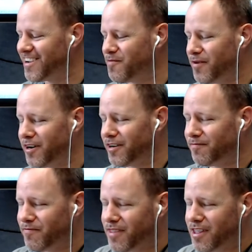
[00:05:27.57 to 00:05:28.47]

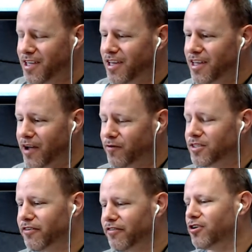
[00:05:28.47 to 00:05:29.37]
But that
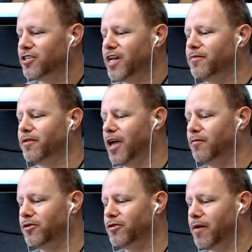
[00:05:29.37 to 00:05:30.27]
was the first app that
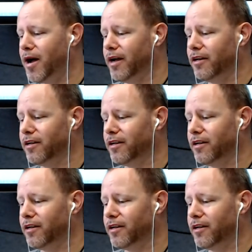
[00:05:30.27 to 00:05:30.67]
came to my mind.